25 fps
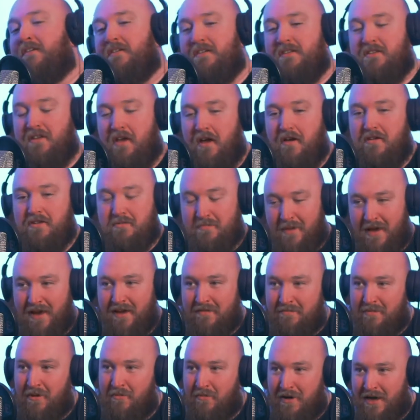Excuse
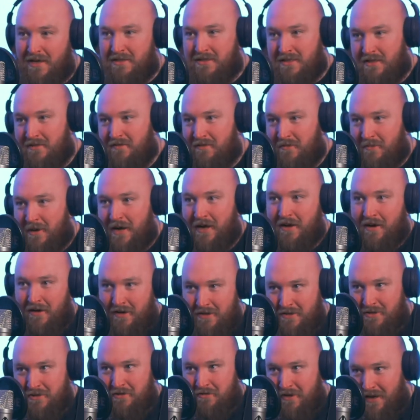me, I've been waiting for my
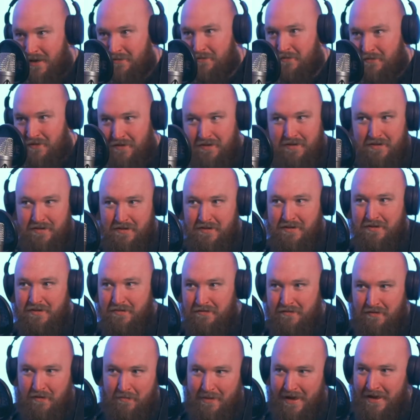ice cream for,
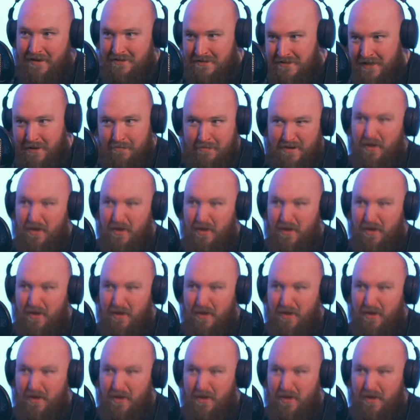for about 10